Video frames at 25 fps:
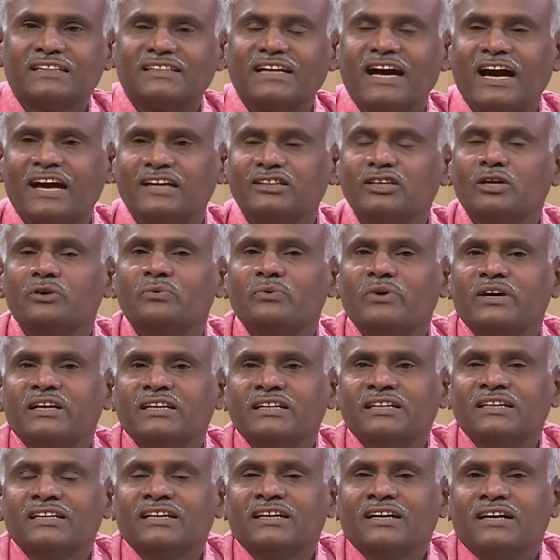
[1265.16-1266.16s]
The other
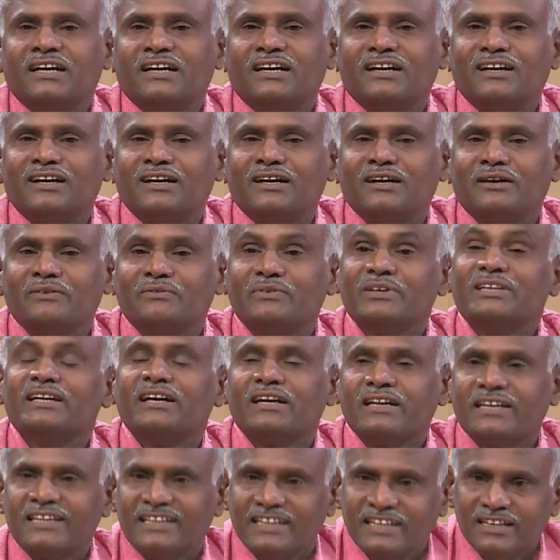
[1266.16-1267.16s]
one, uh, we
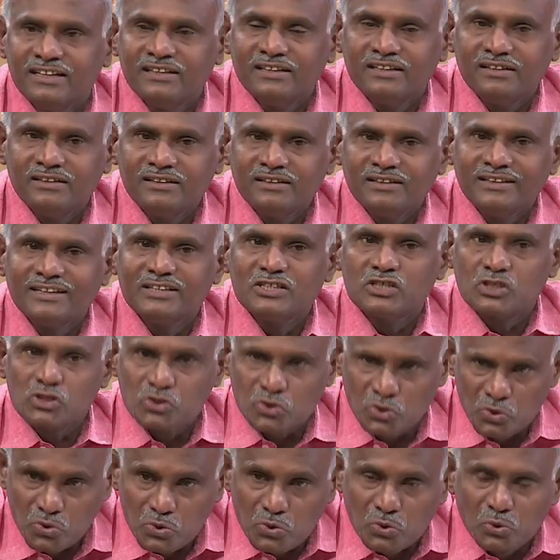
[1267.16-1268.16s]
are here in
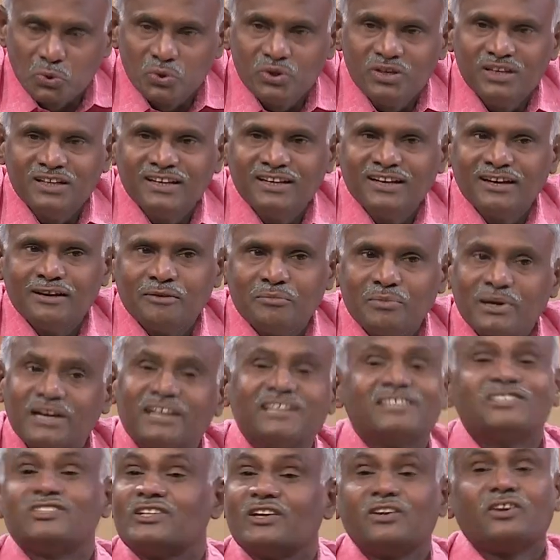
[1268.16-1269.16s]
school
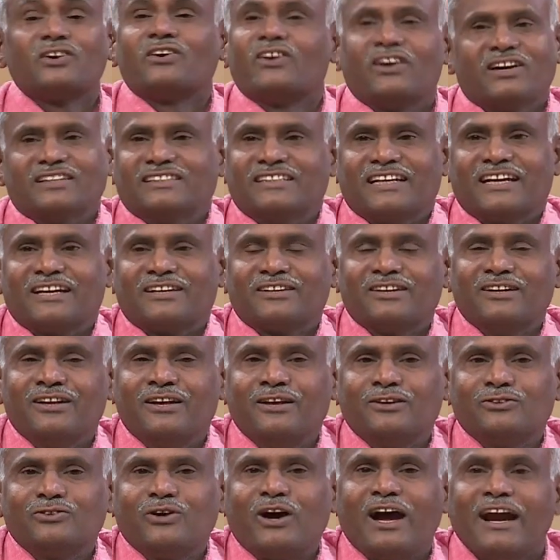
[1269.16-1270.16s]
because children are there.
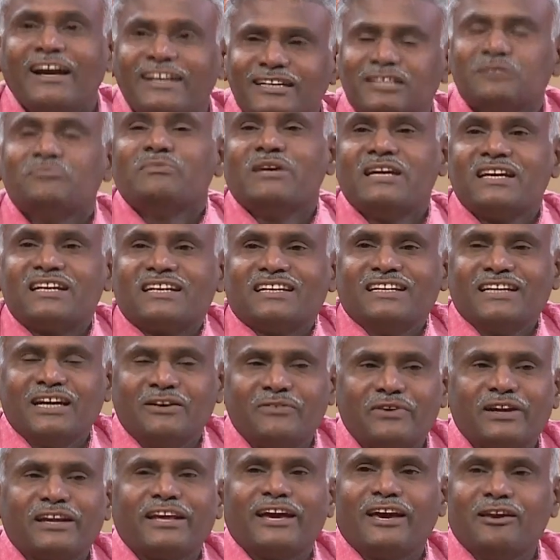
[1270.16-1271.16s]
So ultimately
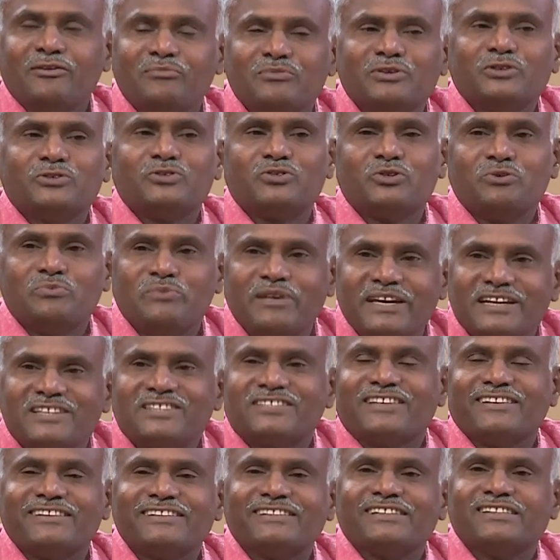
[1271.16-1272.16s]
our aim is to
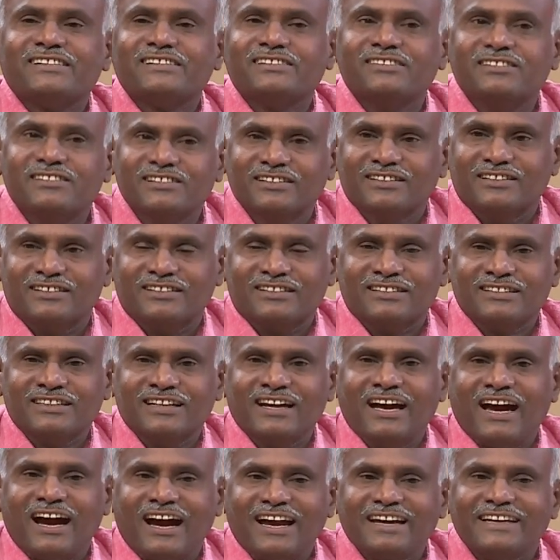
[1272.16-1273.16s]
make children learn
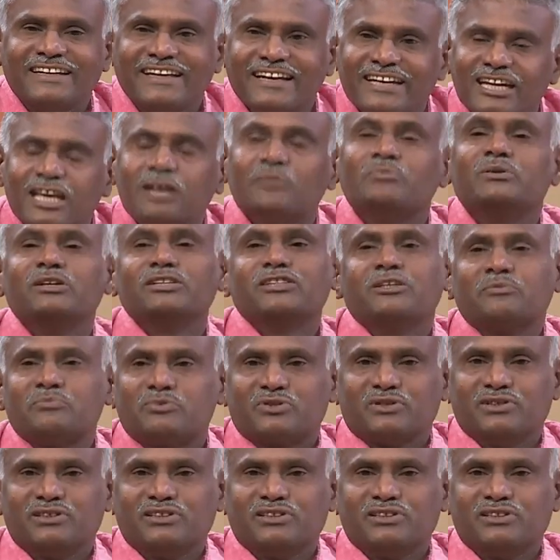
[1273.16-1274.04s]
and enable them to